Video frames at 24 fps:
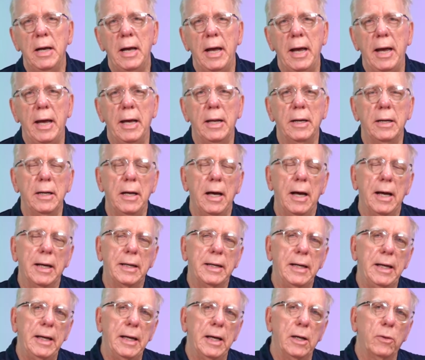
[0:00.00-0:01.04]
And
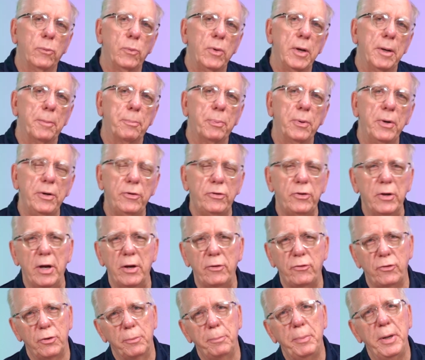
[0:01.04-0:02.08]
again, we
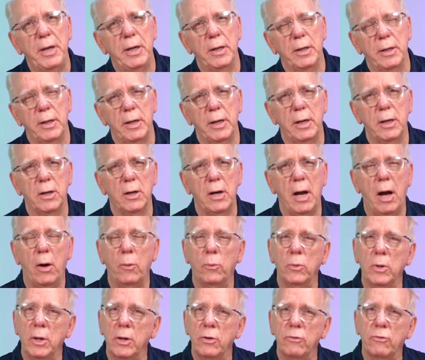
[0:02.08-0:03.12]
appreciate you being here. I
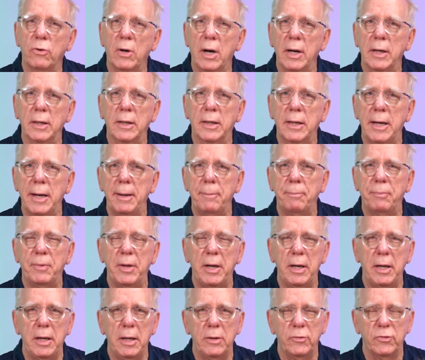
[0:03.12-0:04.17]
wanted to try to keep
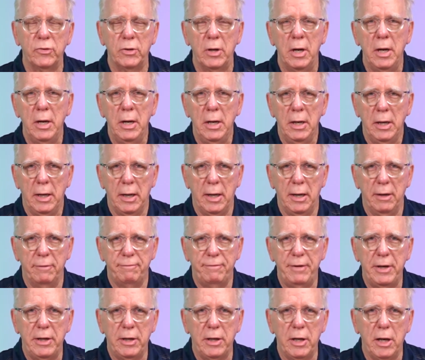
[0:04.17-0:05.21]
these
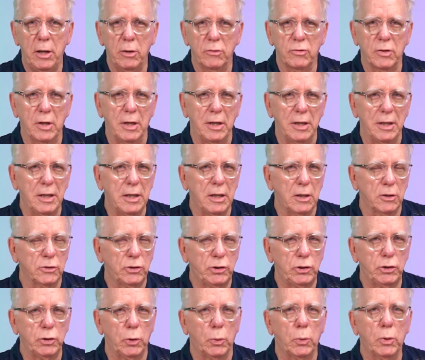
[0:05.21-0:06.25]
videos a little
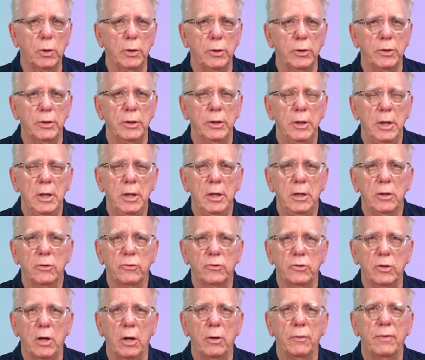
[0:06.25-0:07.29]
short,
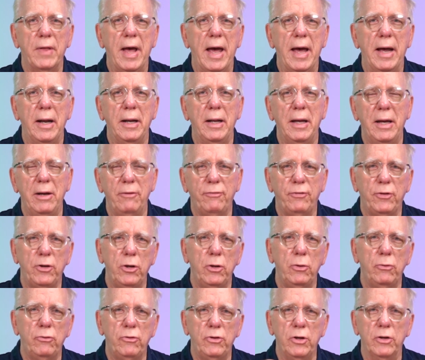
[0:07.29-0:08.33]
so that if
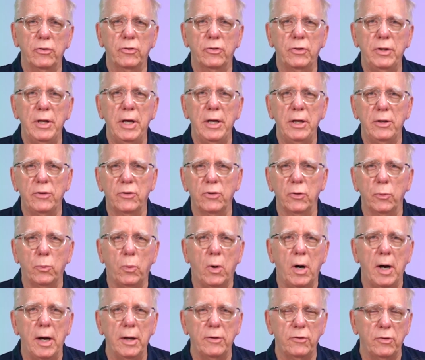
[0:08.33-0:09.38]
you just need to
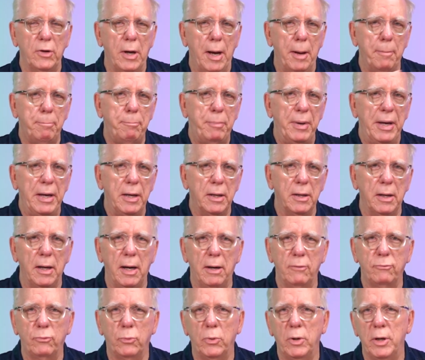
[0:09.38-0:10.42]
watch a bit
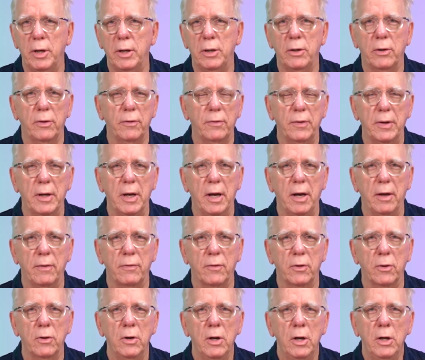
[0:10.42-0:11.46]
of one or the
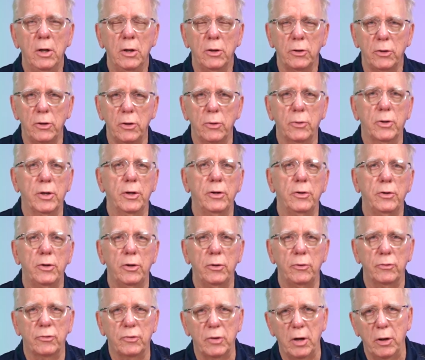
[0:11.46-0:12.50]
other, you can
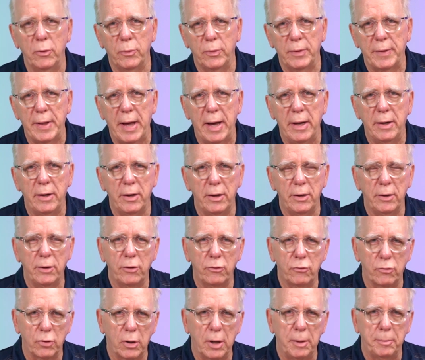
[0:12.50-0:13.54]
do so without any
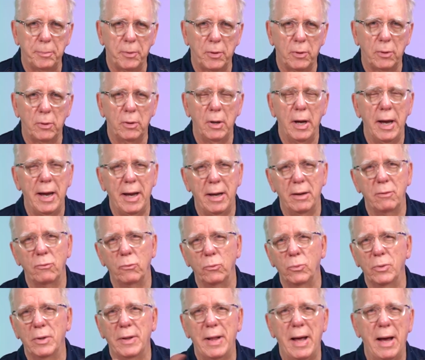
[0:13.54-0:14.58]
trouble
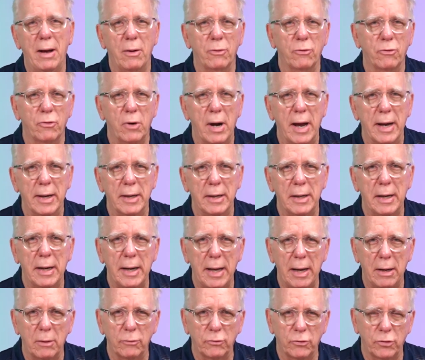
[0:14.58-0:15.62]
and without dragging it
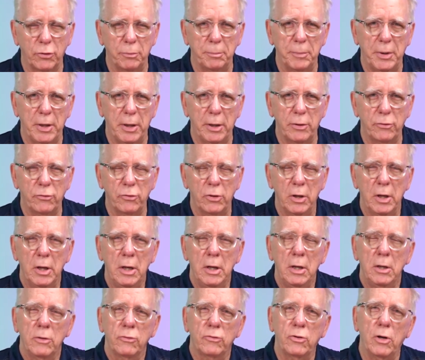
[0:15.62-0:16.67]
out too much.
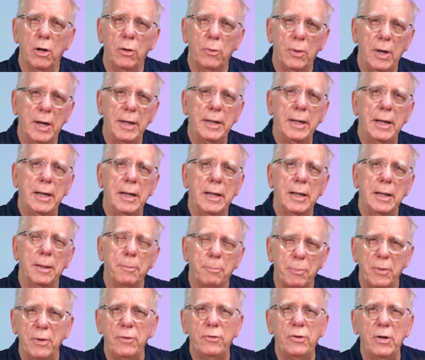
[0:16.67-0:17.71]
So again,
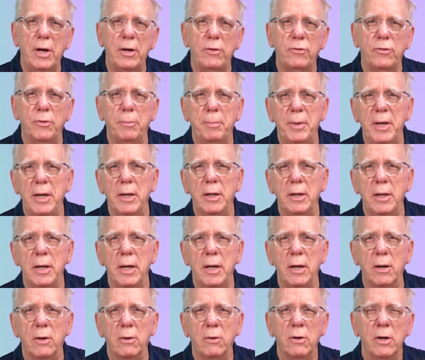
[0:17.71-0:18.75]
appreciate you being
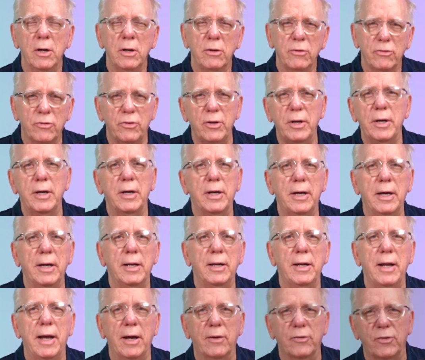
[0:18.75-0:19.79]
here. See you
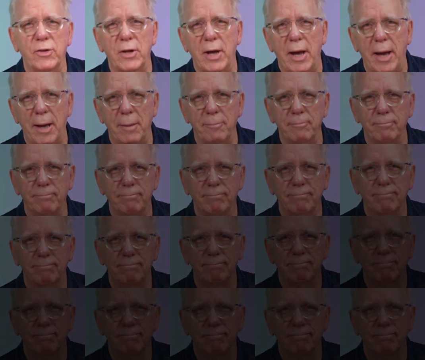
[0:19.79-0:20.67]
again next time.